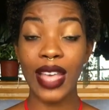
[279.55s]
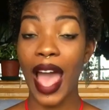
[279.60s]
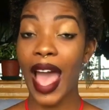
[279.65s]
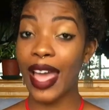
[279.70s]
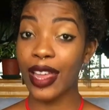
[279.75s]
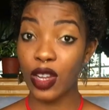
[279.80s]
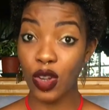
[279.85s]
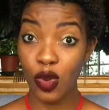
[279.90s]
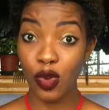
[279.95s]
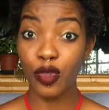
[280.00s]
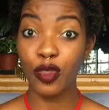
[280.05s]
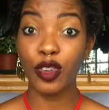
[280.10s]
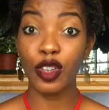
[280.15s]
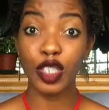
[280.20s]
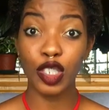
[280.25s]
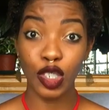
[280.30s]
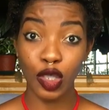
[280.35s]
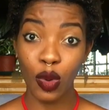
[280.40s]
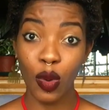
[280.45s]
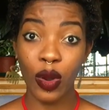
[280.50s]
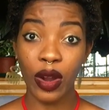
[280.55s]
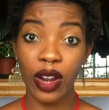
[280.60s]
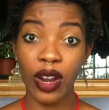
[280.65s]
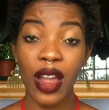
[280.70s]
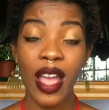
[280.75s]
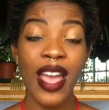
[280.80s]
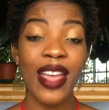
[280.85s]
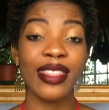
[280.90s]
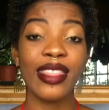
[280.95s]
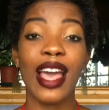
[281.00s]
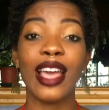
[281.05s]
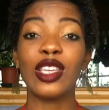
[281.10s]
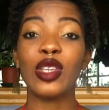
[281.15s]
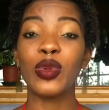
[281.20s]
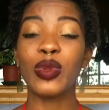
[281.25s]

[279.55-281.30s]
I know for sure that you